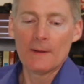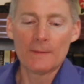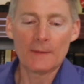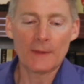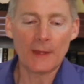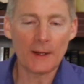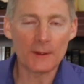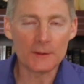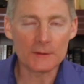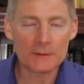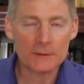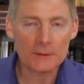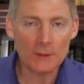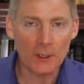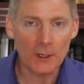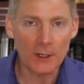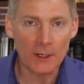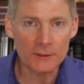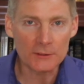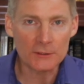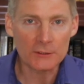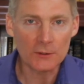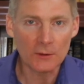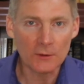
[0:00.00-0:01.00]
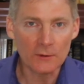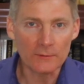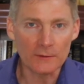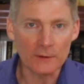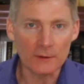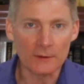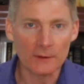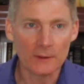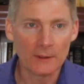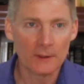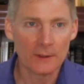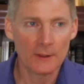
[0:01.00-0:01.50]
I was hunched
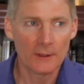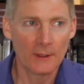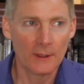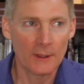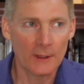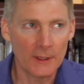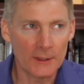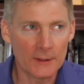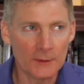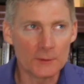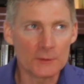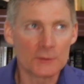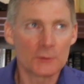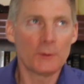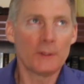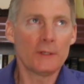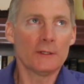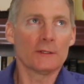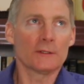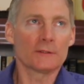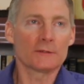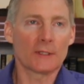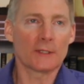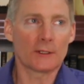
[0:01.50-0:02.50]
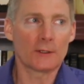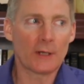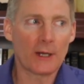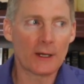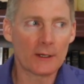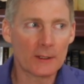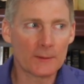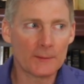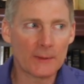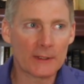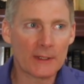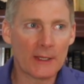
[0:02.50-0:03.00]
over, and it was weird. I was like, how
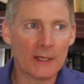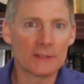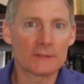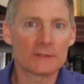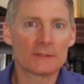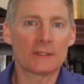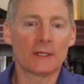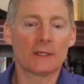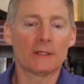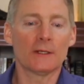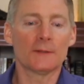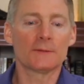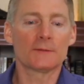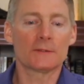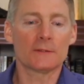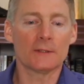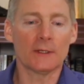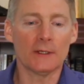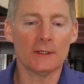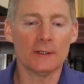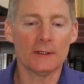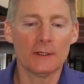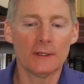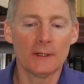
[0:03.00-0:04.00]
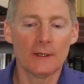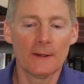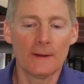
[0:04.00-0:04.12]
come I can't stand up straight?